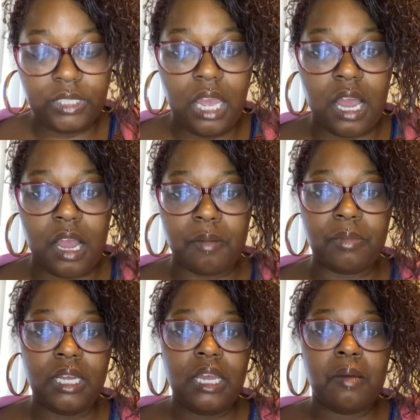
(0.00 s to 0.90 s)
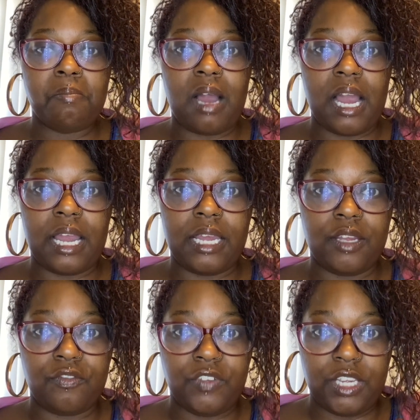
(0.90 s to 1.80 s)
My
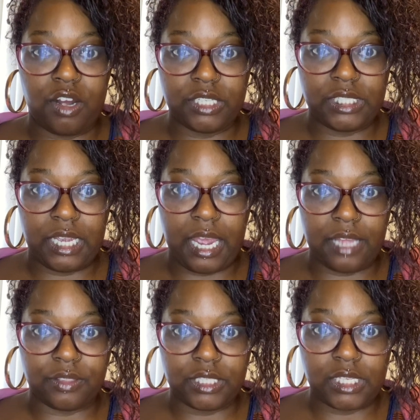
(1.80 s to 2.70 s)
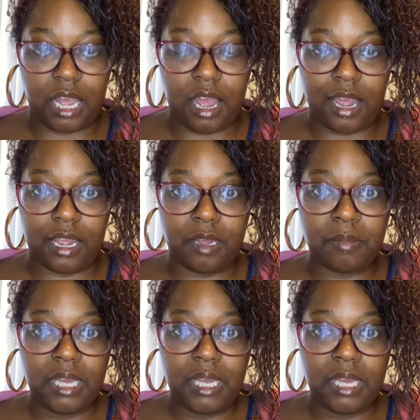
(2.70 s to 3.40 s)
fiance at the time.